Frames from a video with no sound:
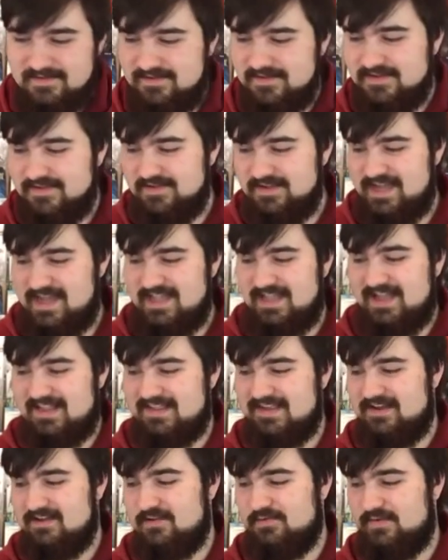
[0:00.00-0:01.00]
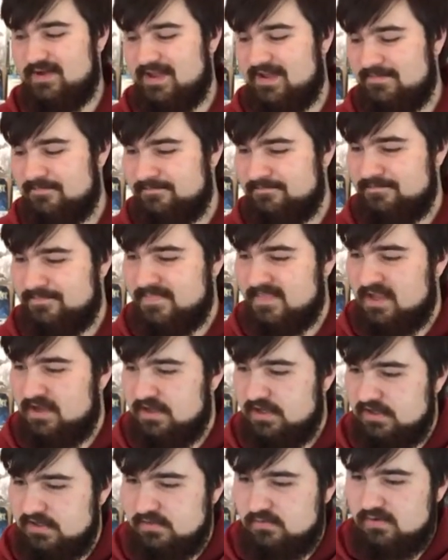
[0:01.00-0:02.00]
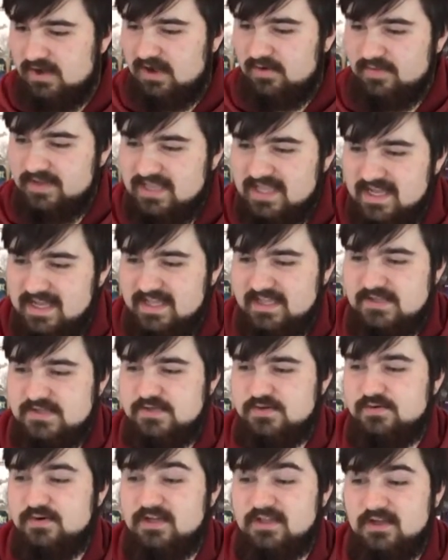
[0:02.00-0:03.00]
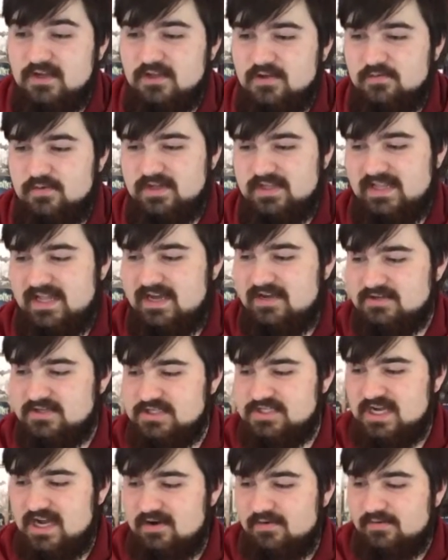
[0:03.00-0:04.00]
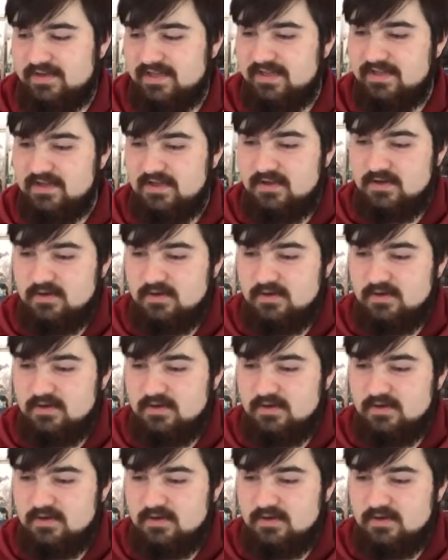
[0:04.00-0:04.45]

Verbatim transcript: So yeah, that's out of the way. Why don't we get into another one now, shall we?